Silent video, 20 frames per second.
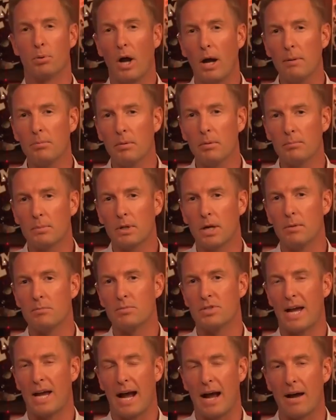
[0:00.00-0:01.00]
The problem
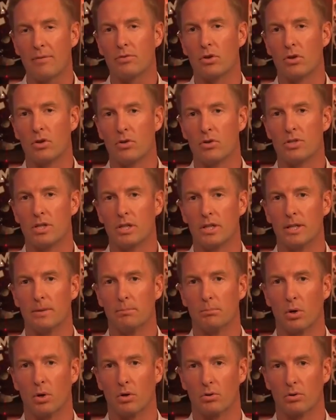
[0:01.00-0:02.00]
comes after those
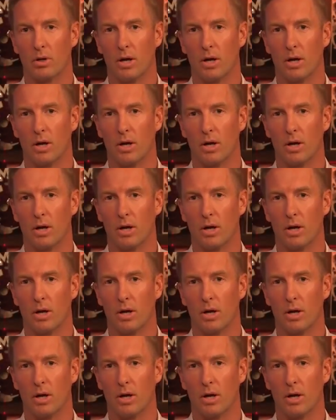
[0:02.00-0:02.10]
elite